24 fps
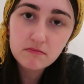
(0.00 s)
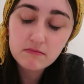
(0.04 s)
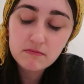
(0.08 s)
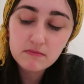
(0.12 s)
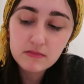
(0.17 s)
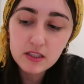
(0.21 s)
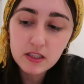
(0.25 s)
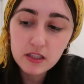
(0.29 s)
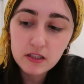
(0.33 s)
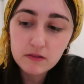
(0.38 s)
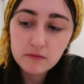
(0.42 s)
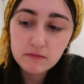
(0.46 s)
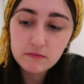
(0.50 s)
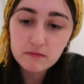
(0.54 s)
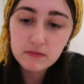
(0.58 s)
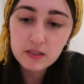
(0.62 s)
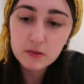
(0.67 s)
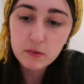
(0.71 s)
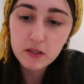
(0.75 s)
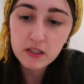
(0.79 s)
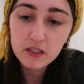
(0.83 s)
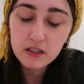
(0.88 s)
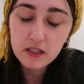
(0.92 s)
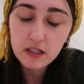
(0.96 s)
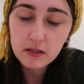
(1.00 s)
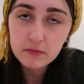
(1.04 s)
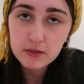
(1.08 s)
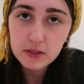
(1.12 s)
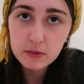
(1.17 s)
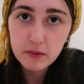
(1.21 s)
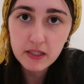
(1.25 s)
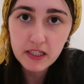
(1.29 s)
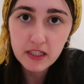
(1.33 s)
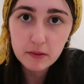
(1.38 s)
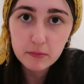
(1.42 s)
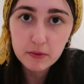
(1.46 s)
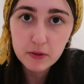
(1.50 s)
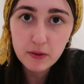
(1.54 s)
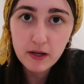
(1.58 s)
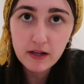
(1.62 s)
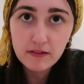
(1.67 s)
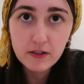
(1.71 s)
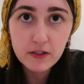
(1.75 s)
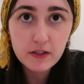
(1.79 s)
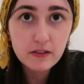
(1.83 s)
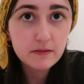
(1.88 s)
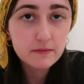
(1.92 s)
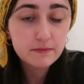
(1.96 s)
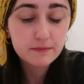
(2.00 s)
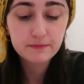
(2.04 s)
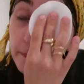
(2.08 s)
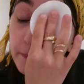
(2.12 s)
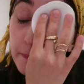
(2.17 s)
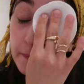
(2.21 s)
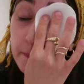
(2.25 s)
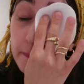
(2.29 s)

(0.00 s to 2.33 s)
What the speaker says: you know, depending on how much makeup you have on.